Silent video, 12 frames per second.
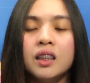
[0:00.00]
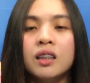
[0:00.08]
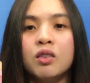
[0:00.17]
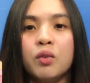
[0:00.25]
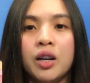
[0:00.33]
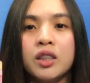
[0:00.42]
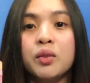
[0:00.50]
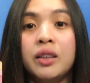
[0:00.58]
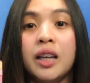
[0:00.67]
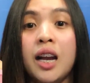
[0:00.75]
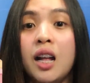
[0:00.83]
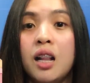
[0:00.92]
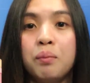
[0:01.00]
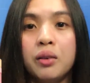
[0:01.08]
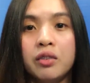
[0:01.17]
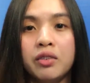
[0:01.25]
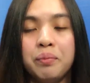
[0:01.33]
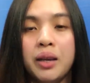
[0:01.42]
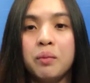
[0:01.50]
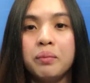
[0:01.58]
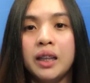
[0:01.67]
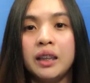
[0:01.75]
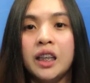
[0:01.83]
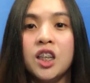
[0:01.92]
works with the help of a
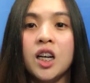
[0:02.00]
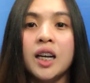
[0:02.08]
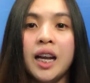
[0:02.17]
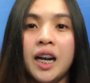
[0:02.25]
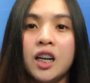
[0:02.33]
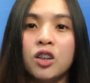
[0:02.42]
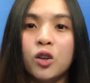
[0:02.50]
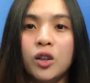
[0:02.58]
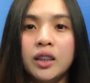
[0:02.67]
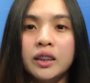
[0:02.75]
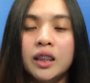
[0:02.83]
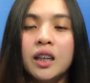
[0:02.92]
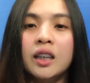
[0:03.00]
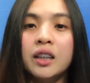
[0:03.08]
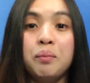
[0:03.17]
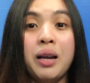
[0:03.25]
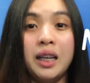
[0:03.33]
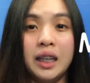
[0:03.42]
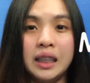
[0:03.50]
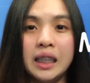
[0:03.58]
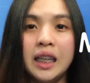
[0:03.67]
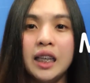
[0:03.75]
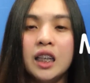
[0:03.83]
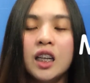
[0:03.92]
pigment in our hair called the
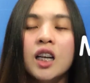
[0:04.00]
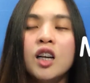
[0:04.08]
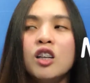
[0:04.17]
melanin.